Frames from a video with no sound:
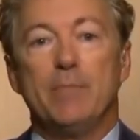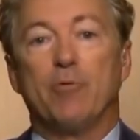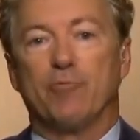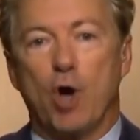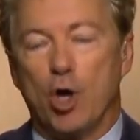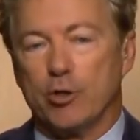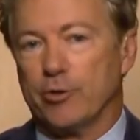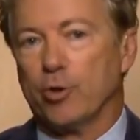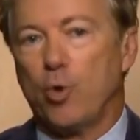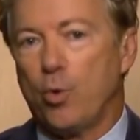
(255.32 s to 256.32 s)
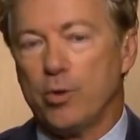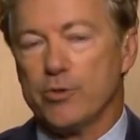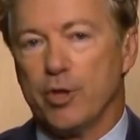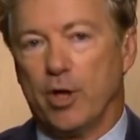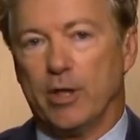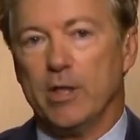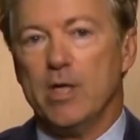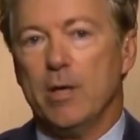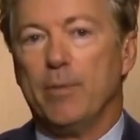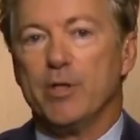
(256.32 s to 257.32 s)
People have gone to their corners on it.
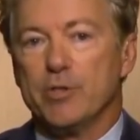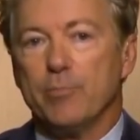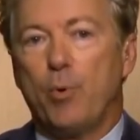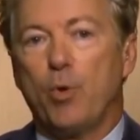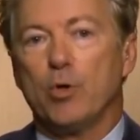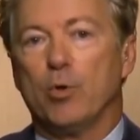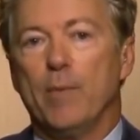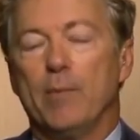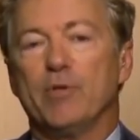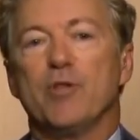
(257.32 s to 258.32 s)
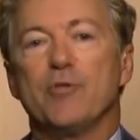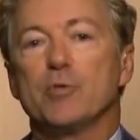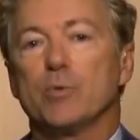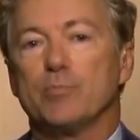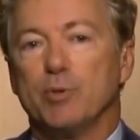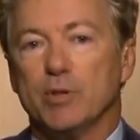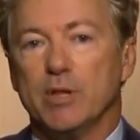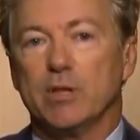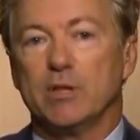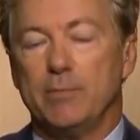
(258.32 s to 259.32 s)
But it's important to remember that this was
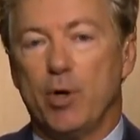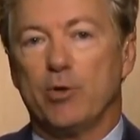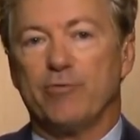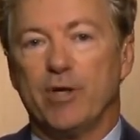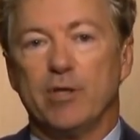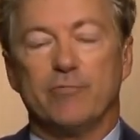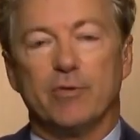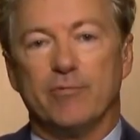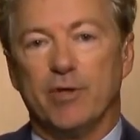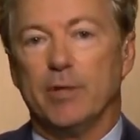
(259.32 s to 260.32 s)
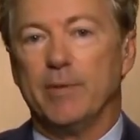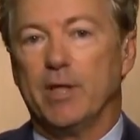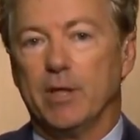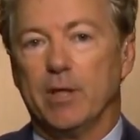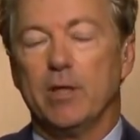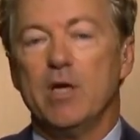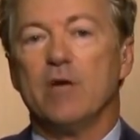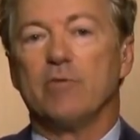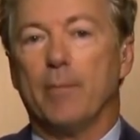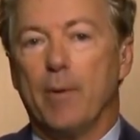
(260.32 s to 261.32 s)
politically motivated from the very beginning,
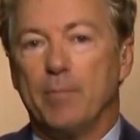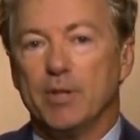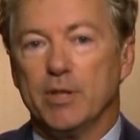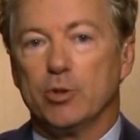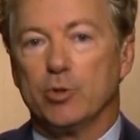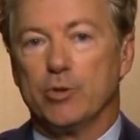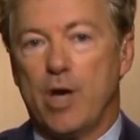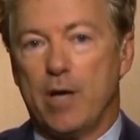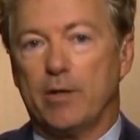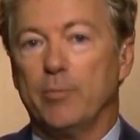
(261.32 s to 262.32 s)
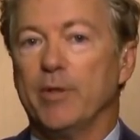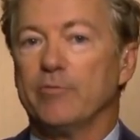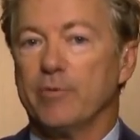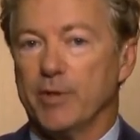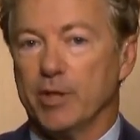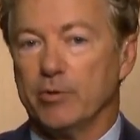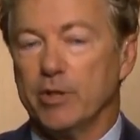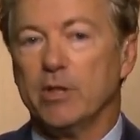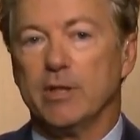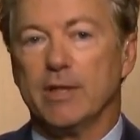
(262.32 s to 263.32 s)
from a political document from the
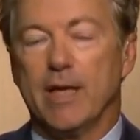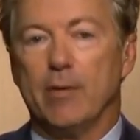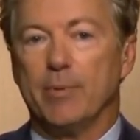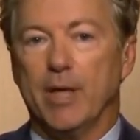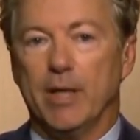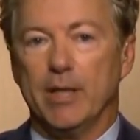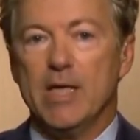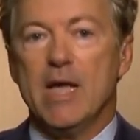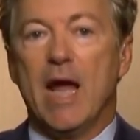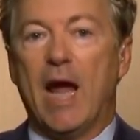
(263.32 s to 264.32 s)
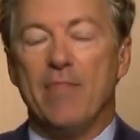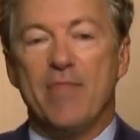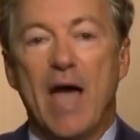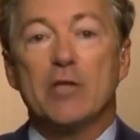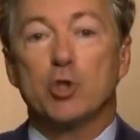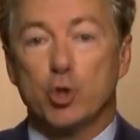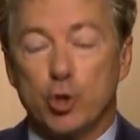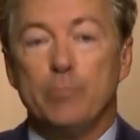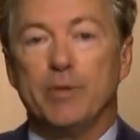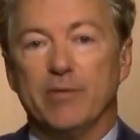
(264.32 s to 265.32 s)
Hillary Clinton campaign, and that
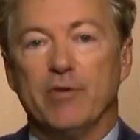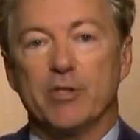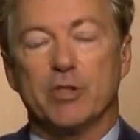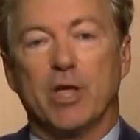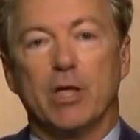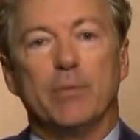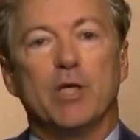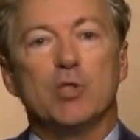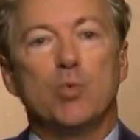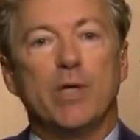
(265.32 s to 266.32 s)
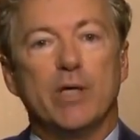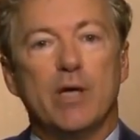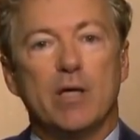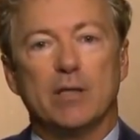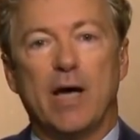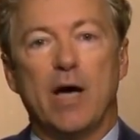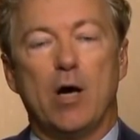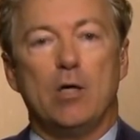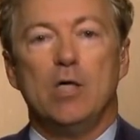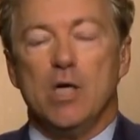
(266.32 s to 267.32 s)
should be investigated because we cannot
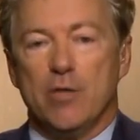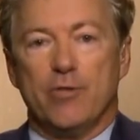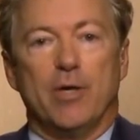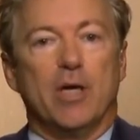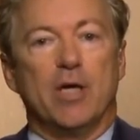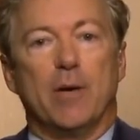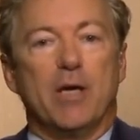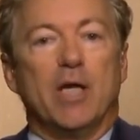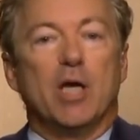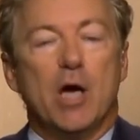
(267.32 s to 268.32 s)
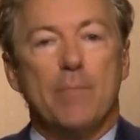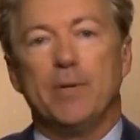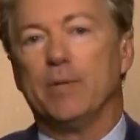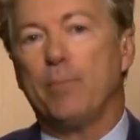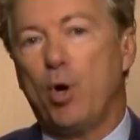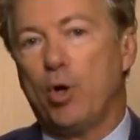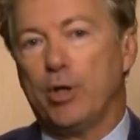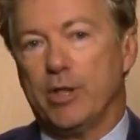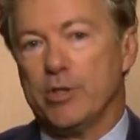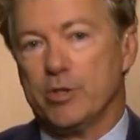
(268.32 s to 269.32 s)
allow the incumbent
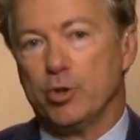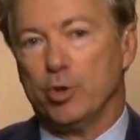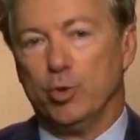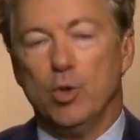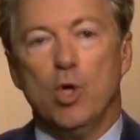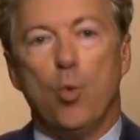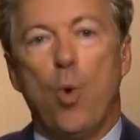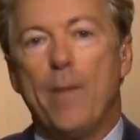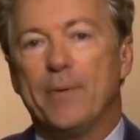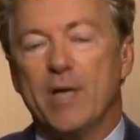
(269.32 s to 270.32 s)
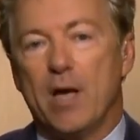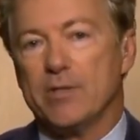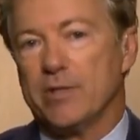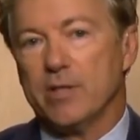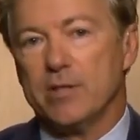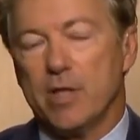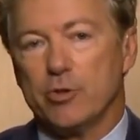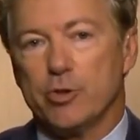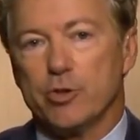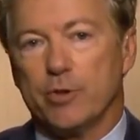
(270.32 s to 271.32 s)
parties to weaponize the
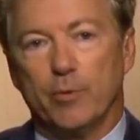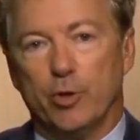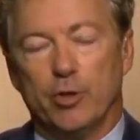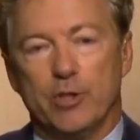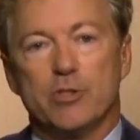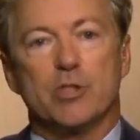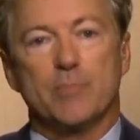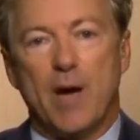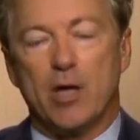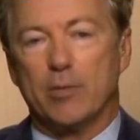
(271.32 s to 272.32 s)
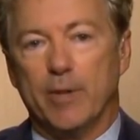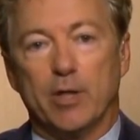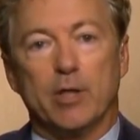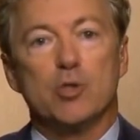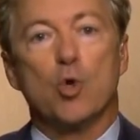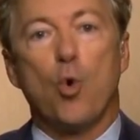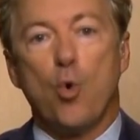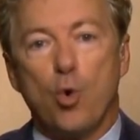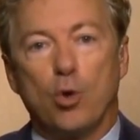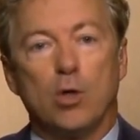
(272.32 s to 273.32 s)
intelligence communities to spy on Americans
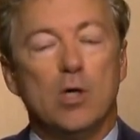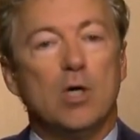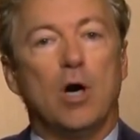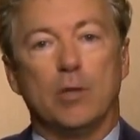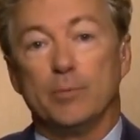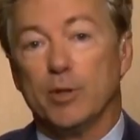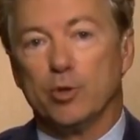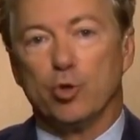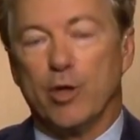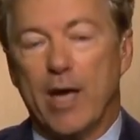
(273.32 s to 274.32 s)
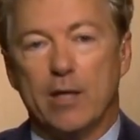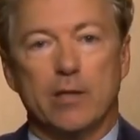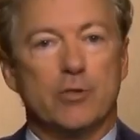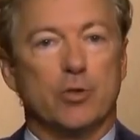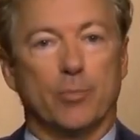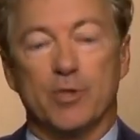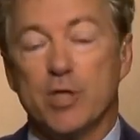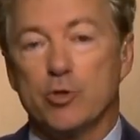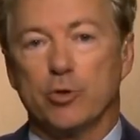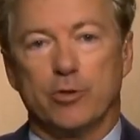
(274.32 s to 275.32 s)
or on political candidates or
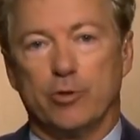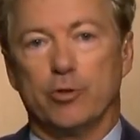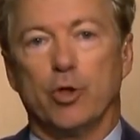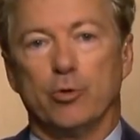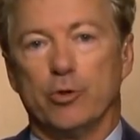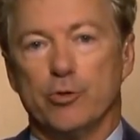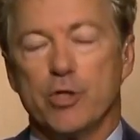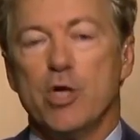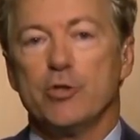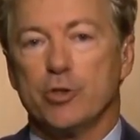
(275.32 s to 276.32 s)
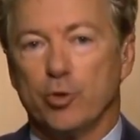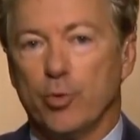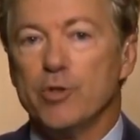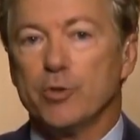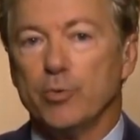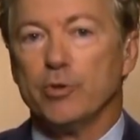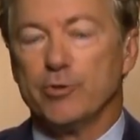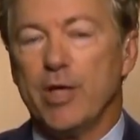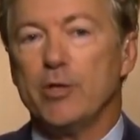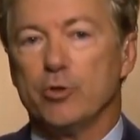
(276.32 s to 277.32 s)
potentially their donors. So there is a real
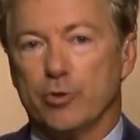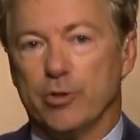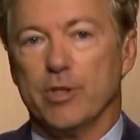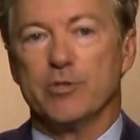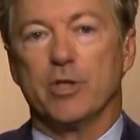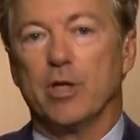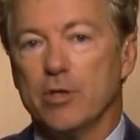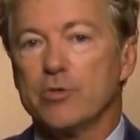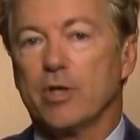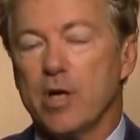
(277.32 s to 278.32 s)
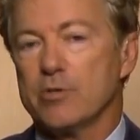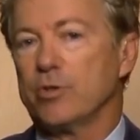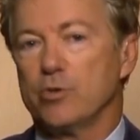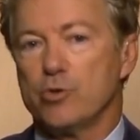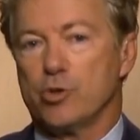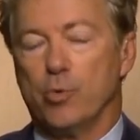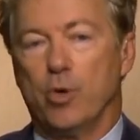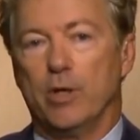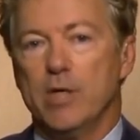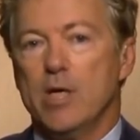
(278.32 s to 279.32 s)
danger to this, and it is a constitutional
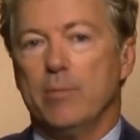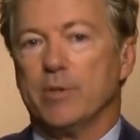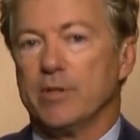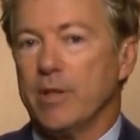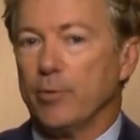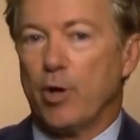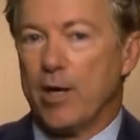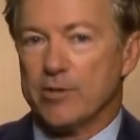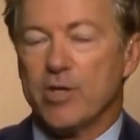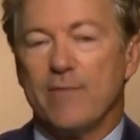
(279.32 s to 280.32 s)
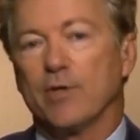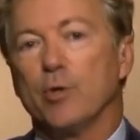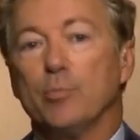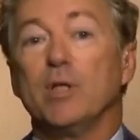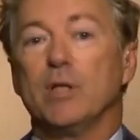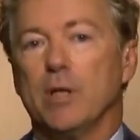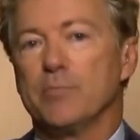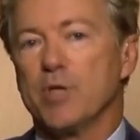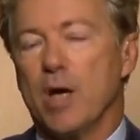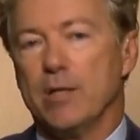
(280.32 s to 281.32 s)
one, but the Democrats have it completely
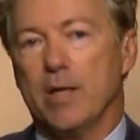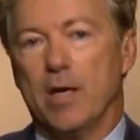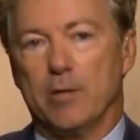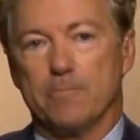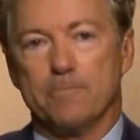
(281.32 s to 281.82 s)
upside down.